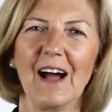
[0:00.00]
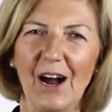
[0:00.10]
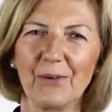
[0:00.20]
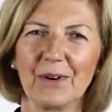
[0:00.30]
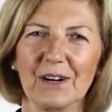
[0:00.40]

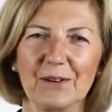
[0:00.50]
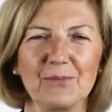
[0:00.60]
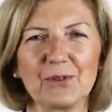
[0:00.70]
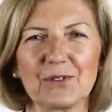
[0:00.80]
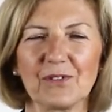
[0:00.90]
our
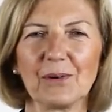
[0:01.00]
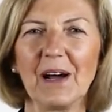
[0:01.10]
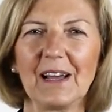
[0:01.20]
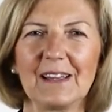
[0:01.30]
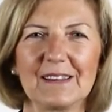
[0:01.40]
beautiful
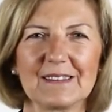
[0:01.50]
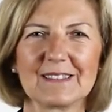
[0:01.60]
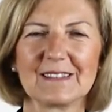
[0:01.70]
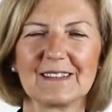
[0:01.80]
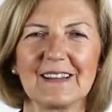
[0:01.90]
minds
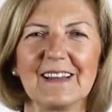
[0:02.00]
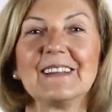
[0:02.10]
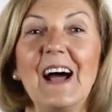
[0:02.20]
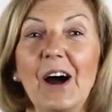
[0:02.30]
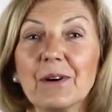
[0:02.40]

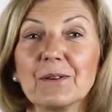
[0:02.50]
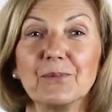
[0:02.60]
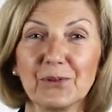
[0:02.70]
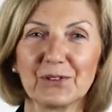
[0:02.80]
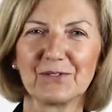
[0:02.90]
and our
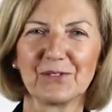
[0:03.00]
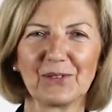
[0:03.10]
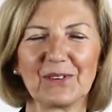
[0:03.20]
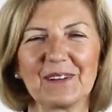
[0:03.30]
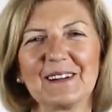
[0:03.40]

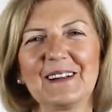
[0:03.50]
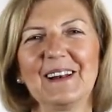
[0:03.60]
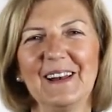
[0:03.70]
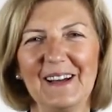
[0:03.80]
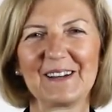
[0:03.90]
beautiful
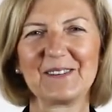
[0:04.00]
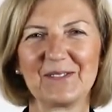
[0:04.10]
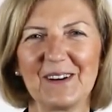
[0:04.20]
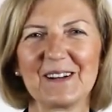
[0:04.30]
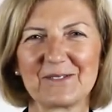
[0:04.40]

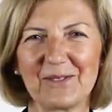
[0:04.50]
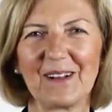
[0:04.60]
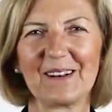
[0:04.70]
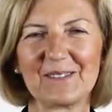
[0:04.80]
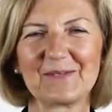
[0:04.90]
life as
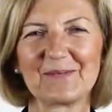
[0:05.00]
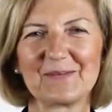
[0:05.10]
well.